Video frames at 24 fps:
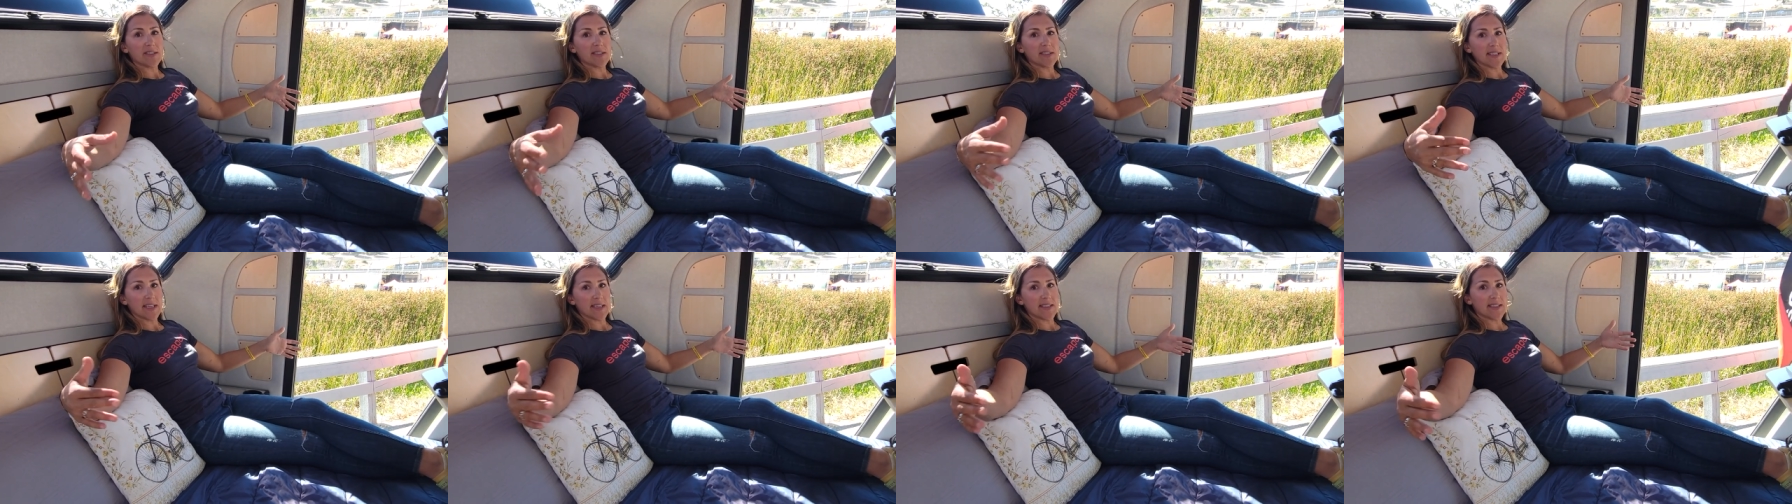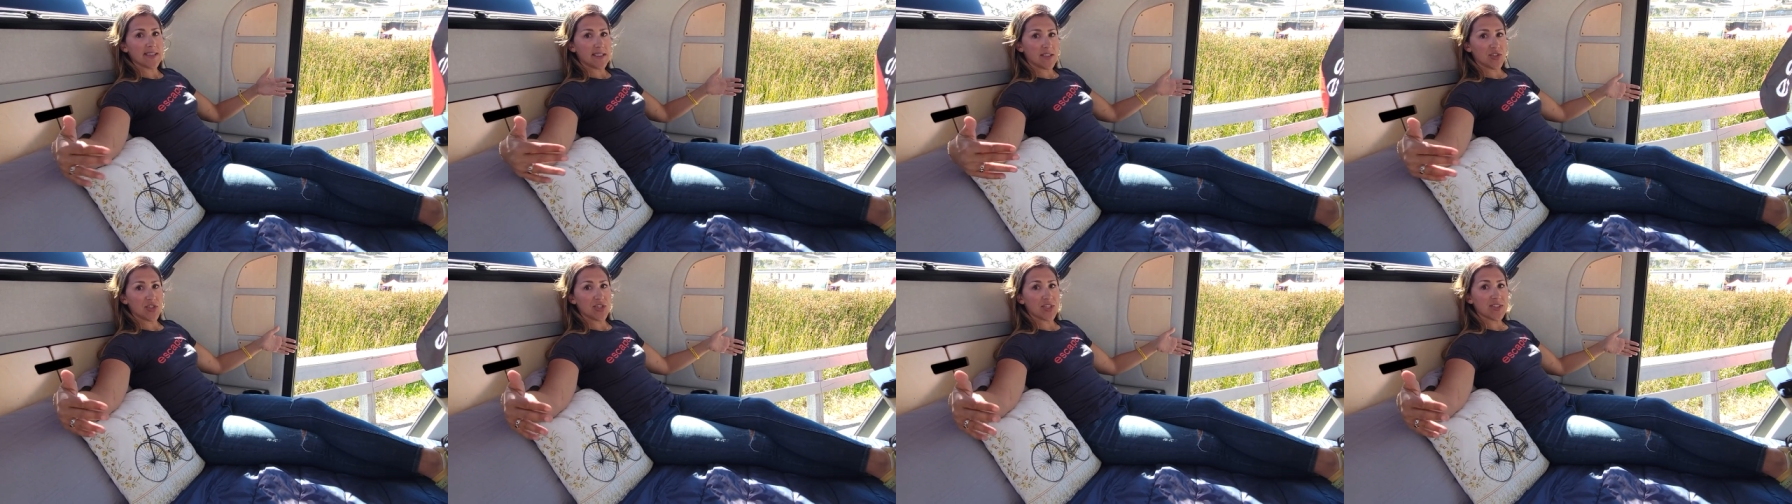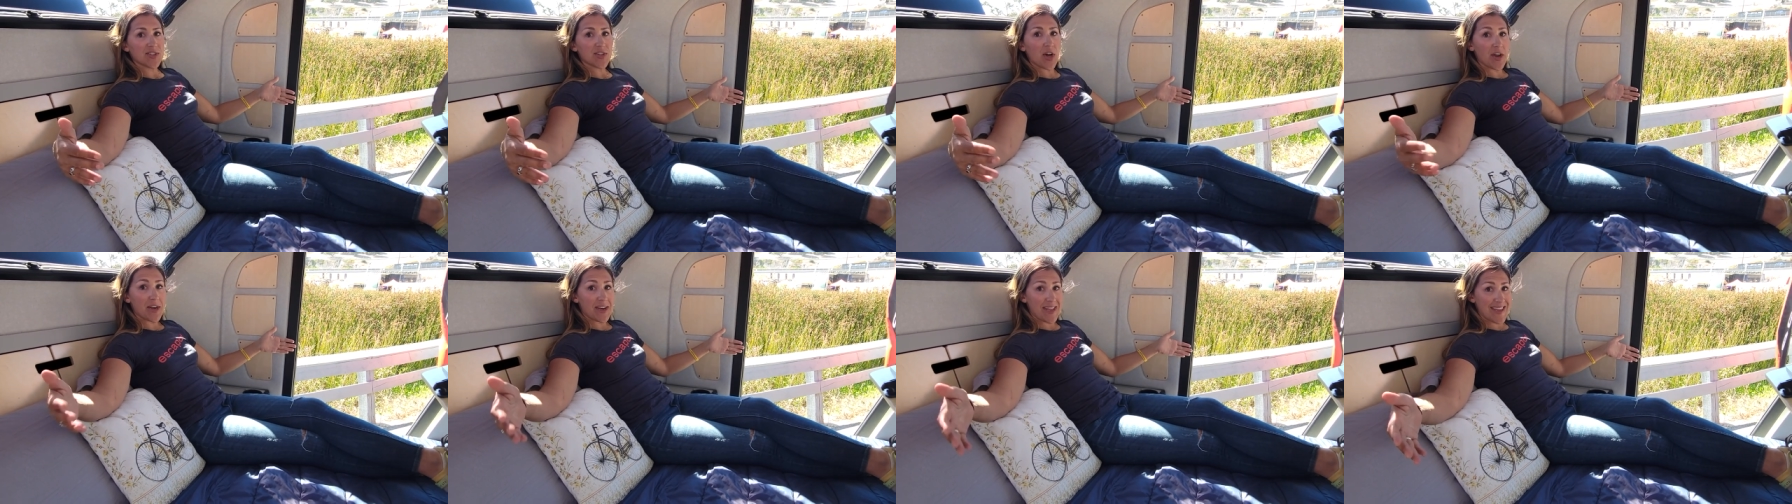six inches
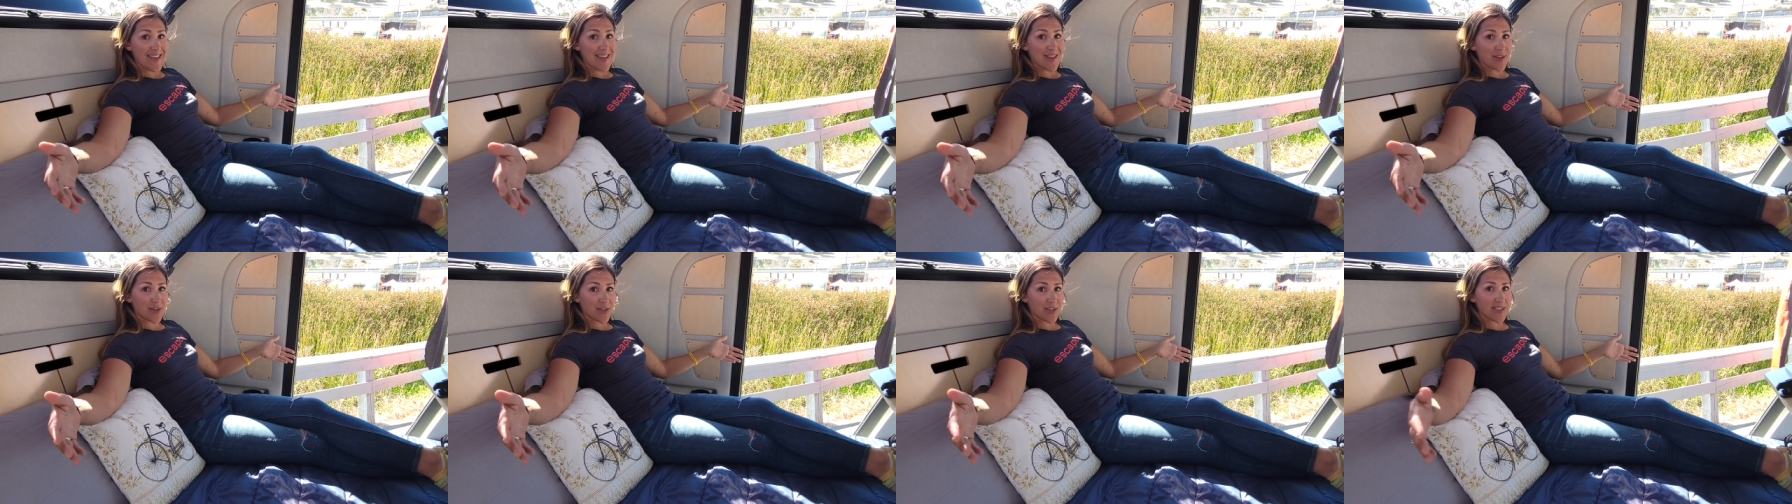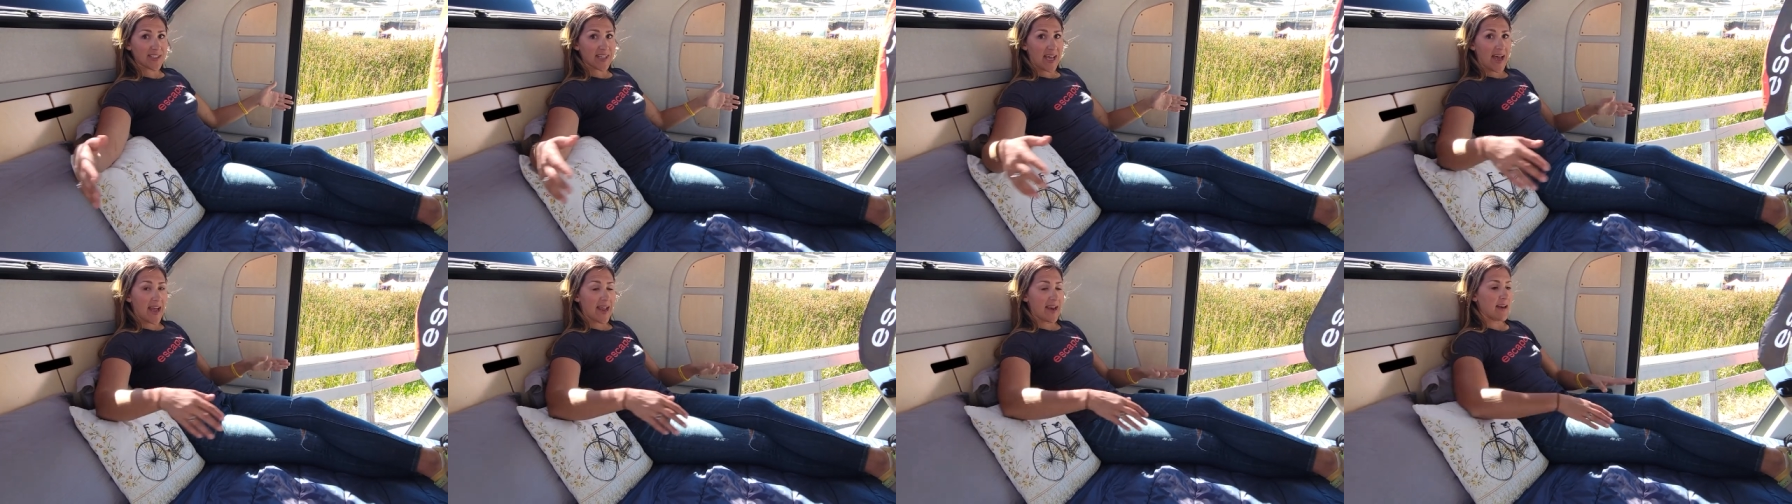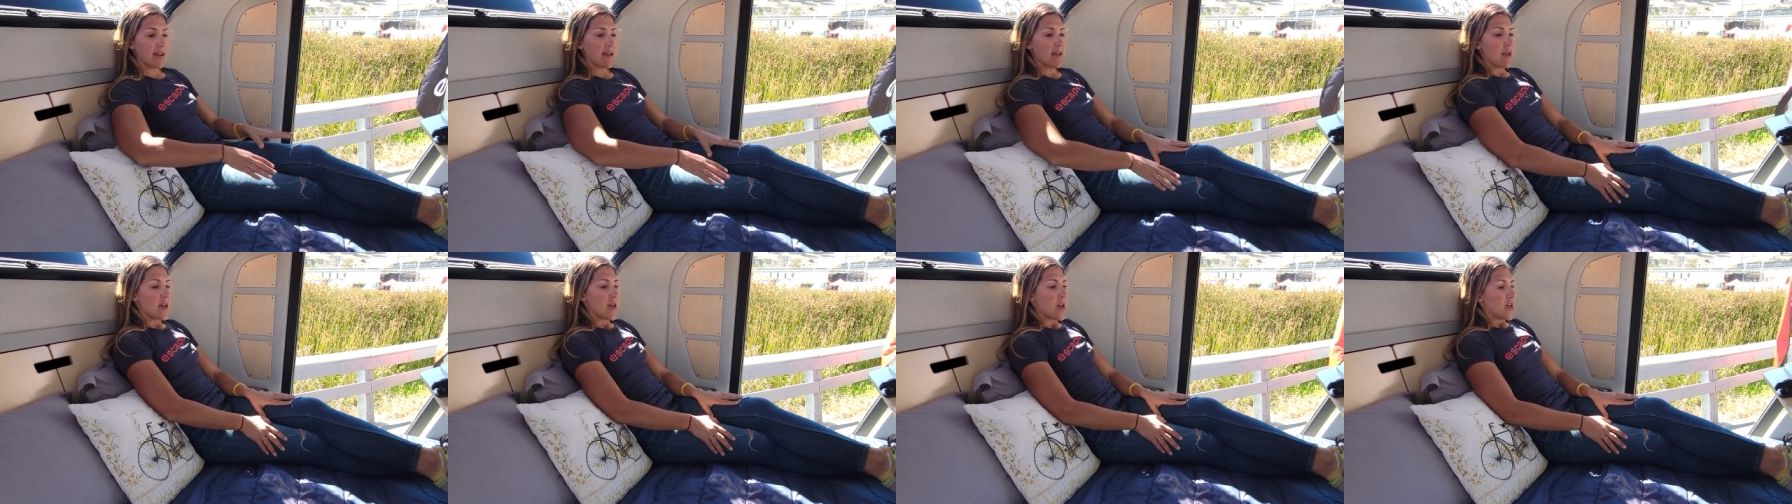on either side.
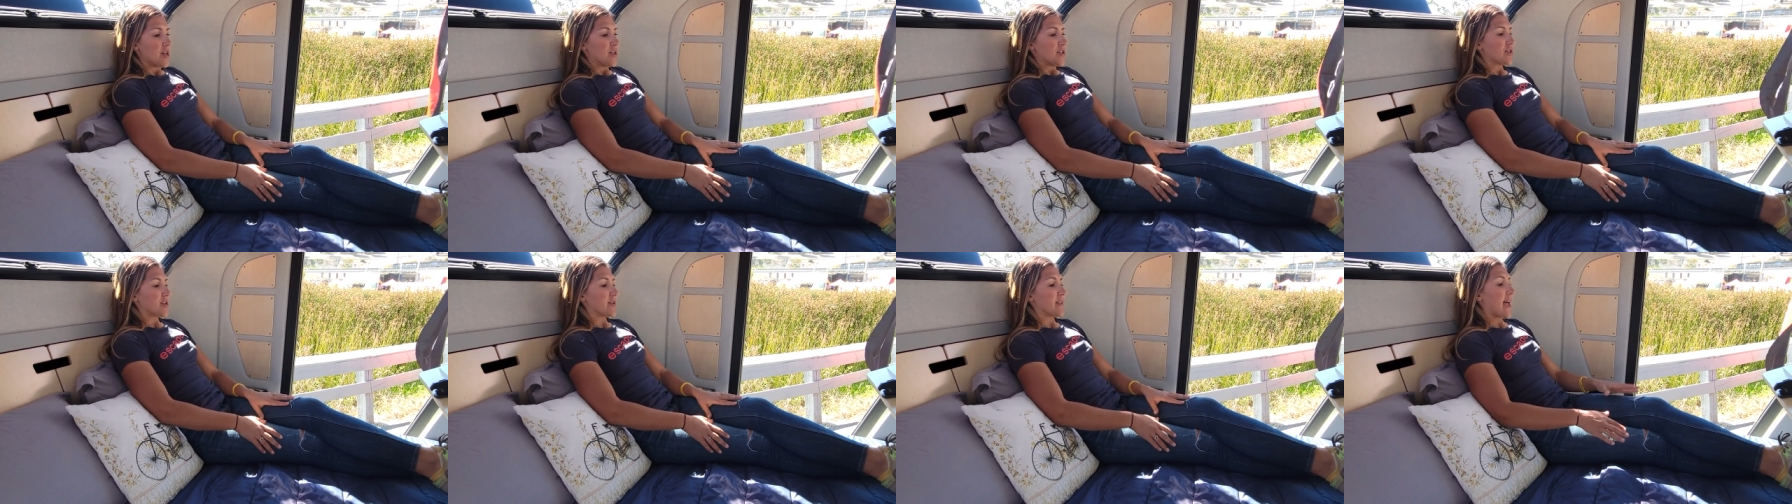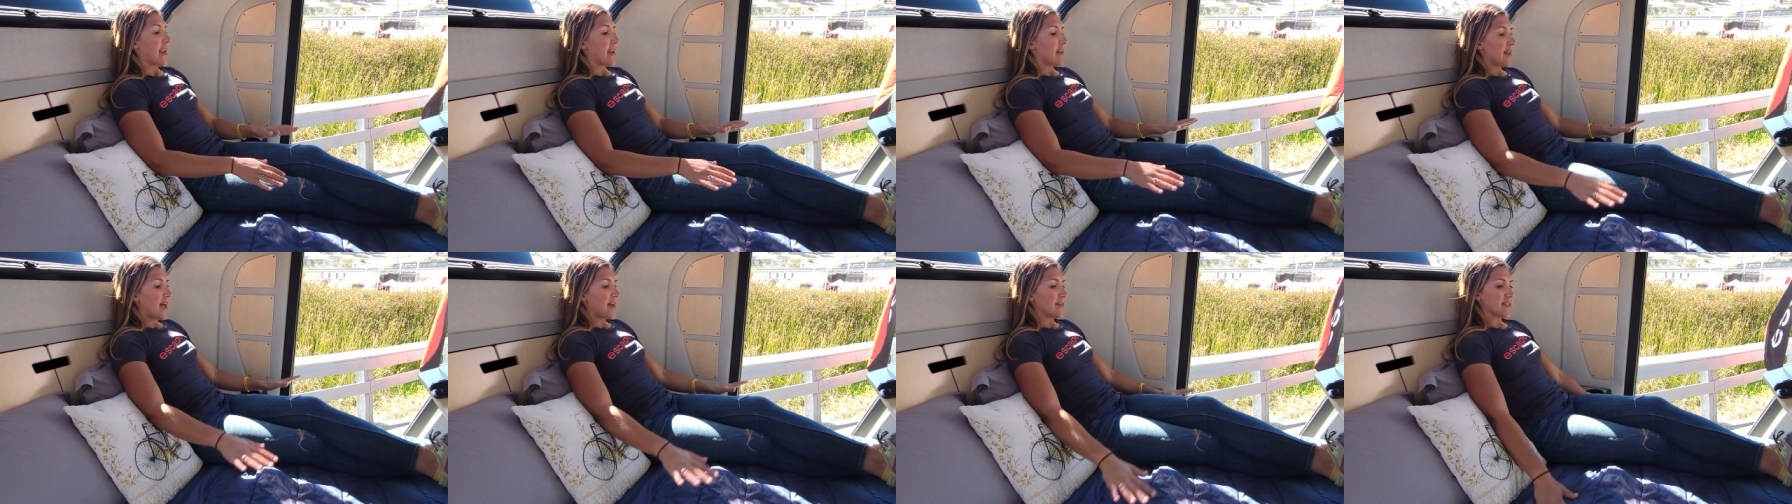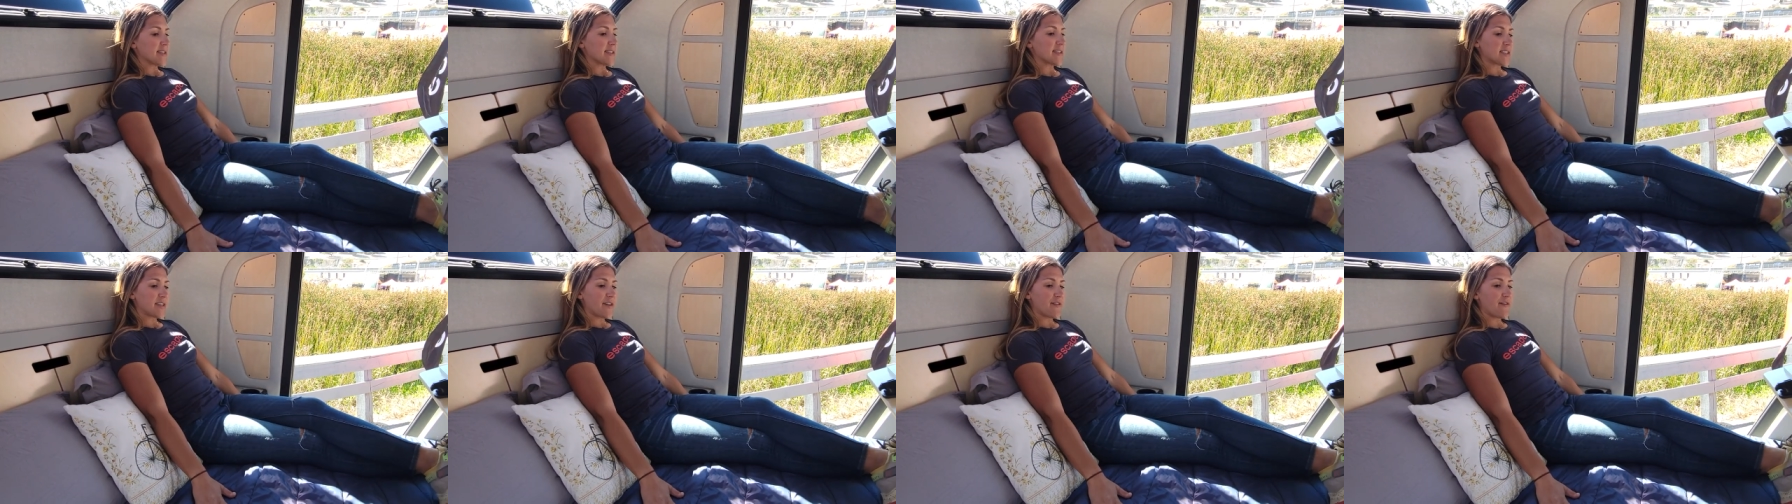So that allows
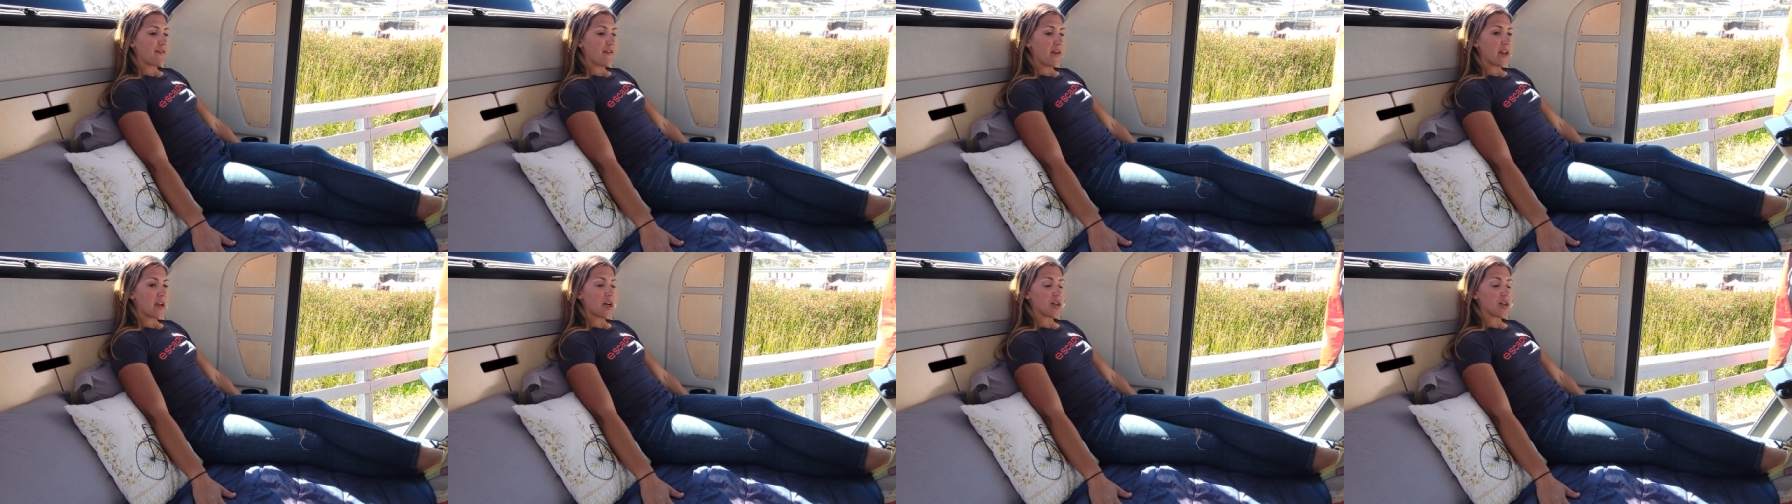us to fit a